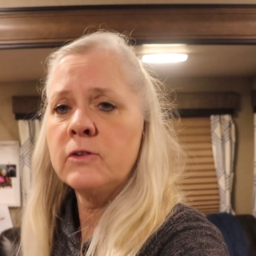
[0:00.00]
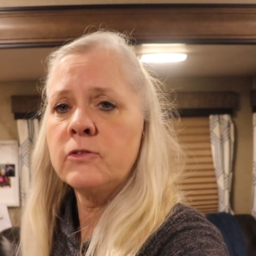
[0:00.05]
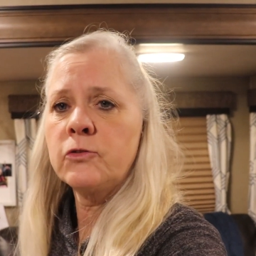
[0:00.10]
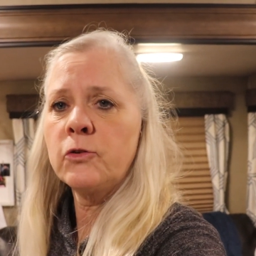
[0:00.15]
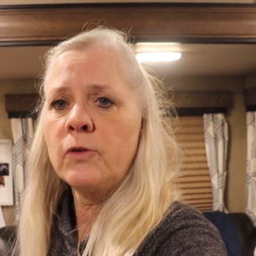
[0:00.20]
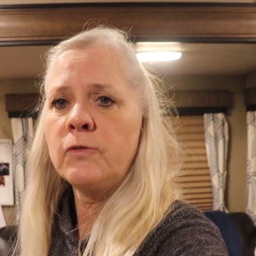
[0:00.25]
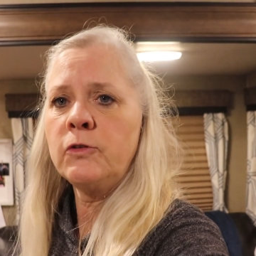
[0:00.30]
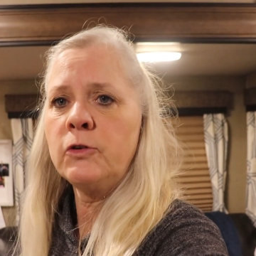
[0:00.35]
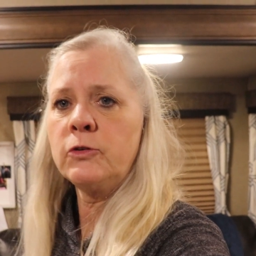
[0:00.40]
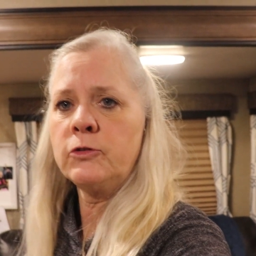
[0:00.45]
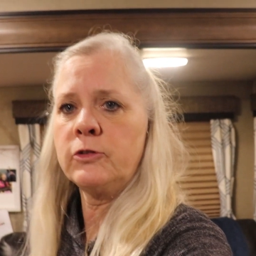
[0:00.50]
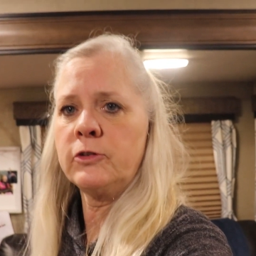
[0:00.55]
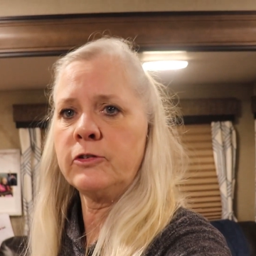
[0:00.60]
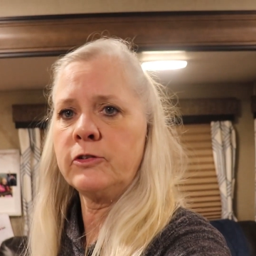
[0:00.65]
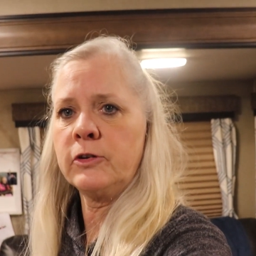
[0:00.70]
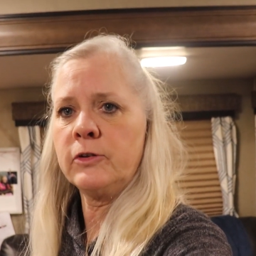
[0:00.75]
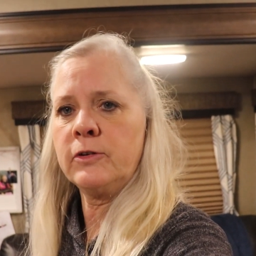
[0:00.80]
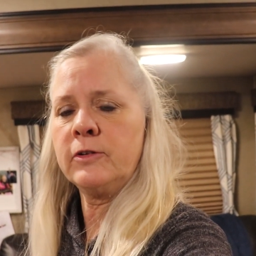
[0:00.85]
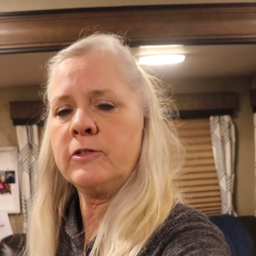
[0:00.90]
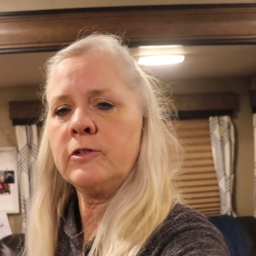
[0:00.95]
So I've used a
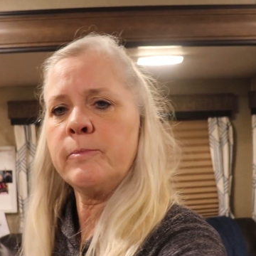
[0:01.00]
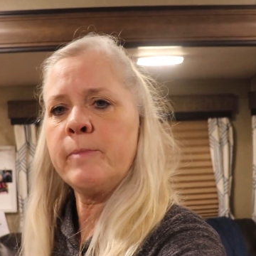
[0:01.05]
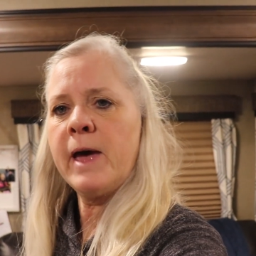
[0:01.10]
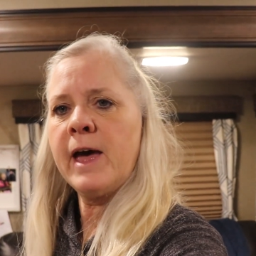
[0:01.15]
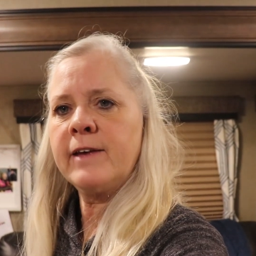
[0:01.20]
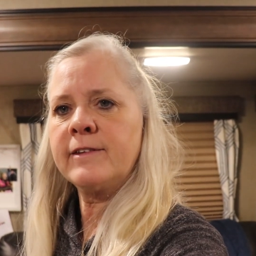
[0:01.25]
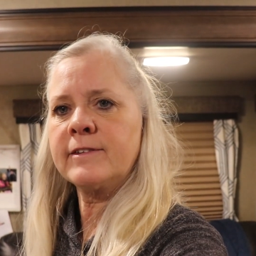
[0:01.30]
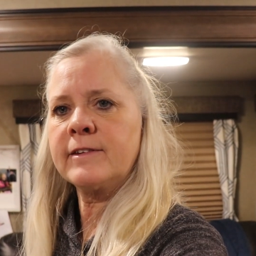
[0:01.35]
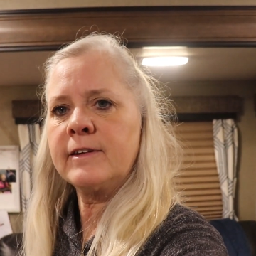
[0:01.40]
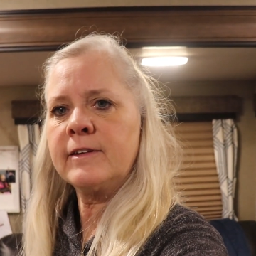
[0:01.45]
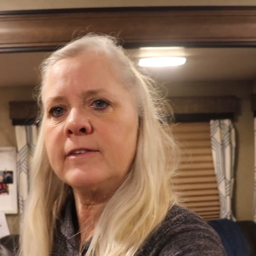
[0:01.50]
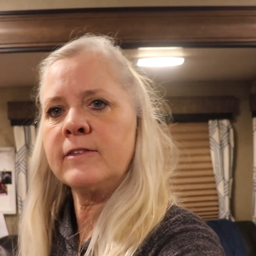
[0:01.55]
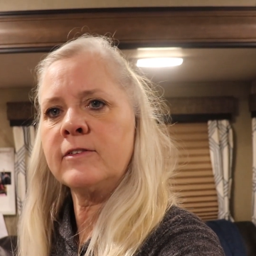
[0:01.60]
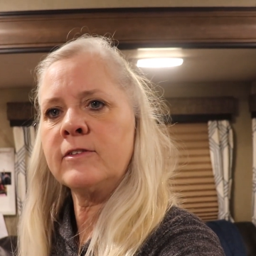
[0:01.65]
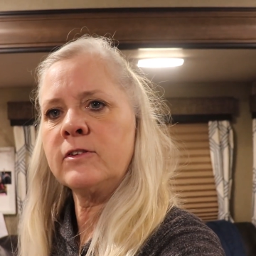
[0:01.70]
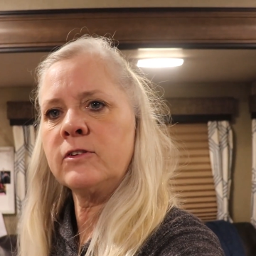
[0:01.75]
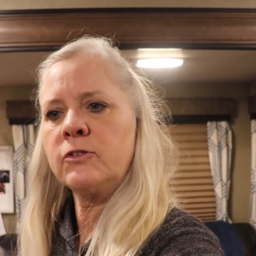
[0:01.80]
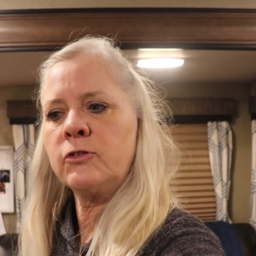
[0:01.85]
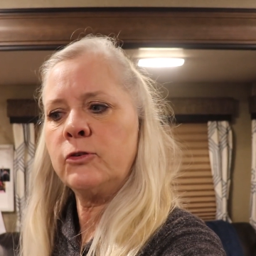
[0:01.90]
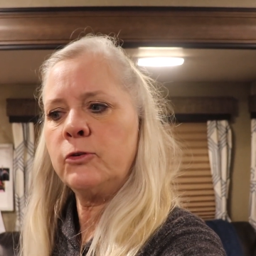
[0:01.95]
series of
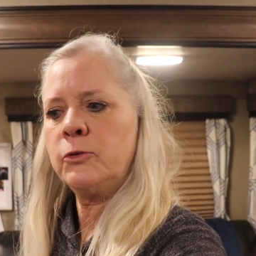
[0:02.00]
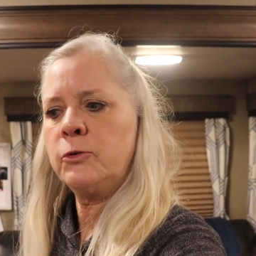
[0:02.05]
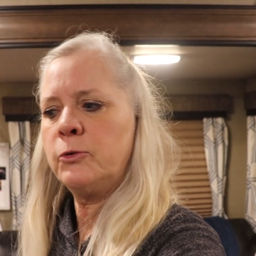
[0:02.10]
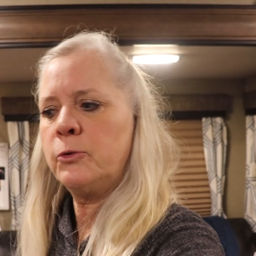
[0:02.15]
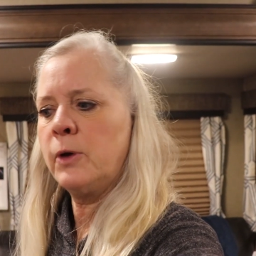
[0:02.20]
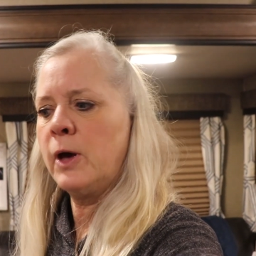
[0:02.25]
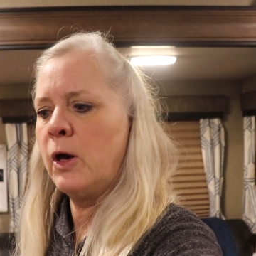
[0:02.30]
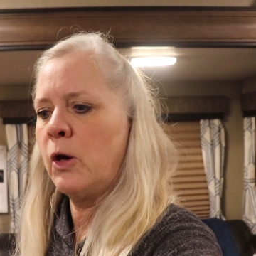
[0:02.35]
baskets to